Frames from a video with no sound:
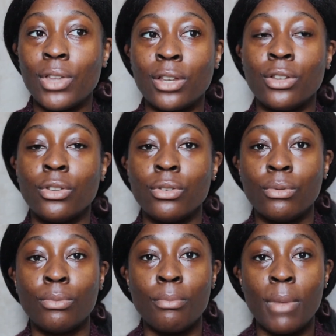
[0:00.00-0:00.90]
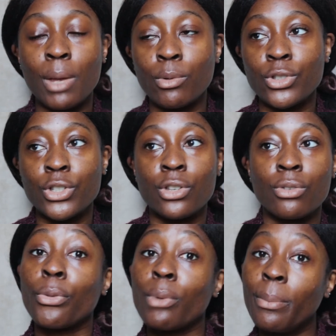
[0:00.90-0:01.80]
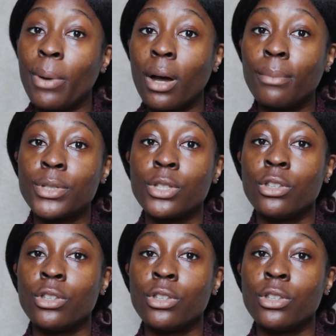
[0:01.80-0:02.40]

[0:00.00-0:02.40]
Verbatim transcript: then you may to do 3 pumps,